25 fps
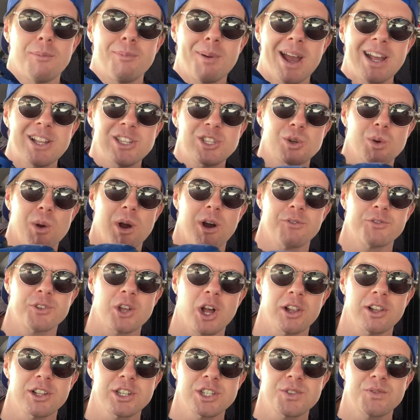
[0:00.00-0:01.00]
I paid
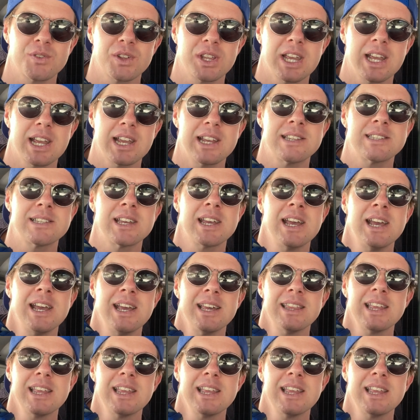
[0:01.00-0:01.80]
$12 for these.